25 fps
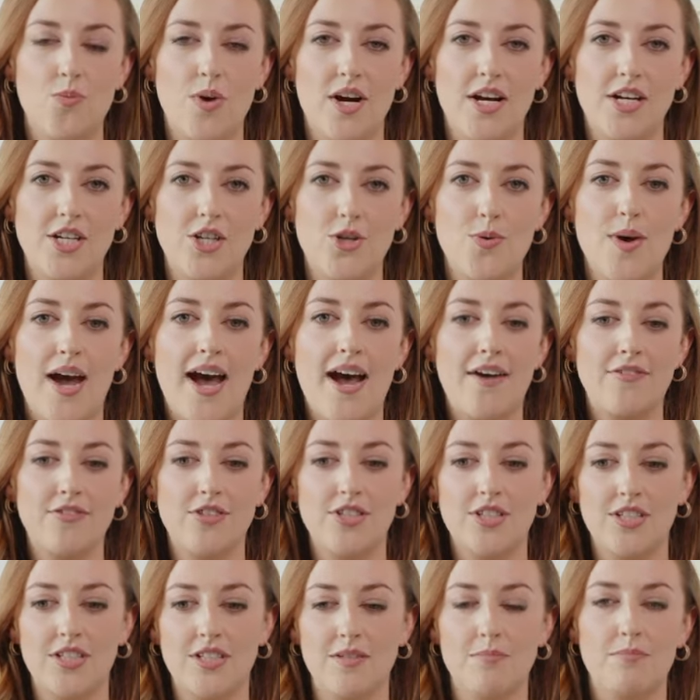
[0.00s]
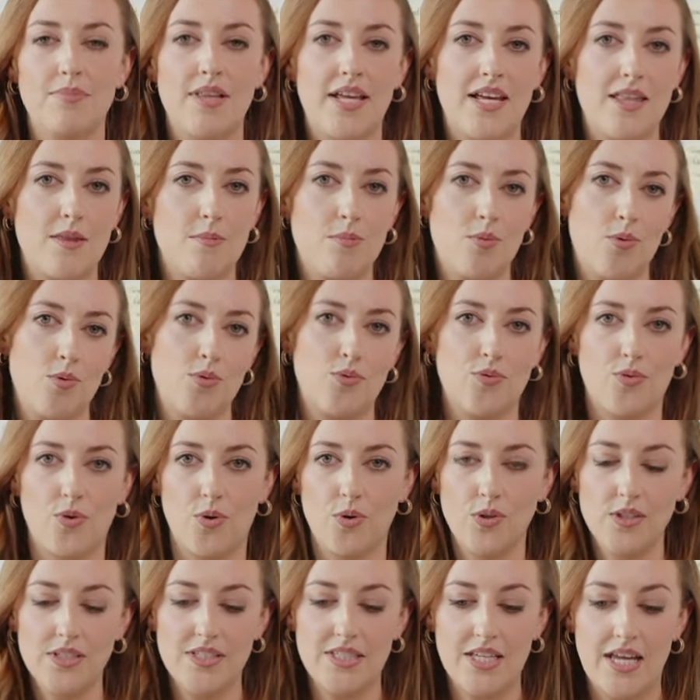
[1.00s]
where you have to play the both
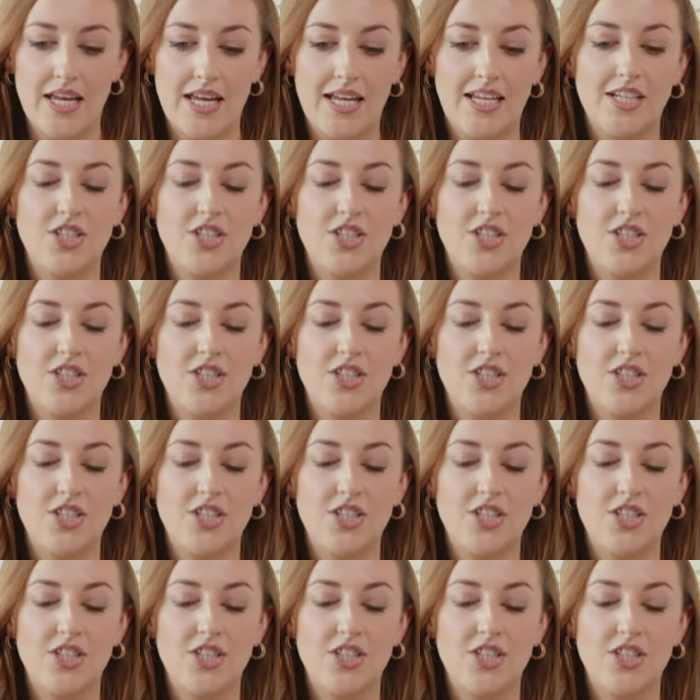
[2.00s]
roles,